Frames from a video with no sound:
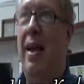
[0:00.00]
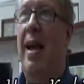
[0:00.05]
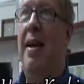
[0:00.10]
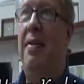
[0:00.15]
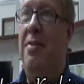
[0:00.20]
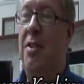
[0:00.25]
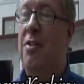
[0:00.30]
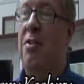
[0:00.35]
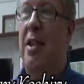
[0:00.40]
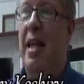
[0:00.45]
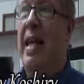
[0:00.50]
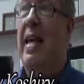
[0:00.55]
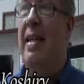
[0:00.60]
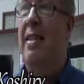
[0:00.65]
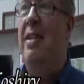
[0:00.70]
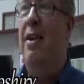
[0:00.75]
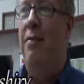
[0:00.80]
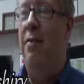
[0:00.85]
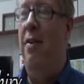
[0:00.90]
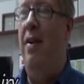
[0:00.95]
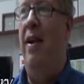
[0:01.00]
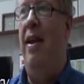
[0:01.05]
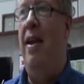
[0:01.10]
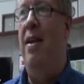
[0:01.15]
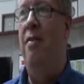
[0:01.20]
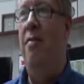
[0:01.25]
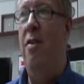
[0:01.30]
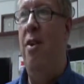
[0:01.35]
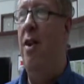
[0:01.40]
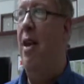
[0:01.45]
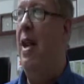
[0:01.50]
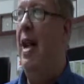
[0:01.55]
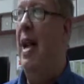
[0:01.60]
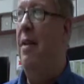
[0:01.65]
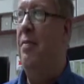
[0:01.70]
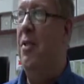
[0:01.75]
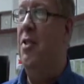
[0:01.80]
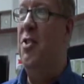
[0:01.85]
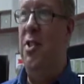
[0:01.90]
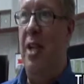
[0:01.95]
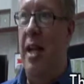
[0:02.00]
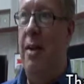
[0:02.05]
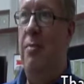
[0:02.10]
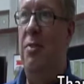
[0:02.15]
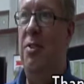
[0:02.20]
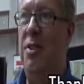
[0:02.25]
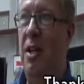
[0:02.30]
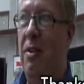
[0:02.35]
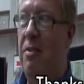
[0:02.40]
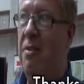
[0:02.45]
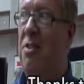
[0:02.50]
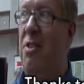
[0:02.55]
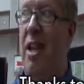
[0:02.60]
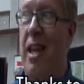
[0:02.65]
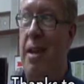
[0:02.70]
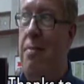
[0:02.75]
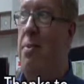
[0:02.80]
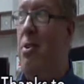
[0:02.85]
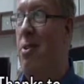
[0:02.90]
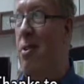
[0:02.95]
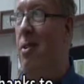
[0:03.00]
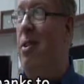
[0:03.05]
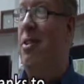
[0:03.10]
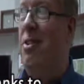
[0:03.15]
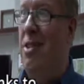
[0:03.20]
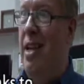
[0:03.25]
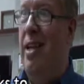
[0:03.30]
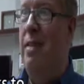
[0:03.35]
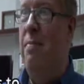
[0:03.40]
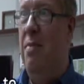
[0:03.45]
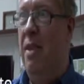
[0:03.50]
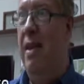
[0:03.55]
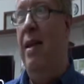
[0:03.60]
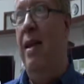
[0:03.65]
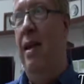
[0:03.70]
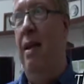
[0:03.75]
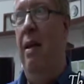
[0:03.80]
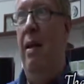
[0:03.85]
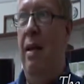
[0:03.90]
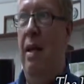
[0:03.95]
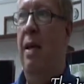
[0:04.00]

We have to think differently. If you're going to have the same results, keep doing the same thing.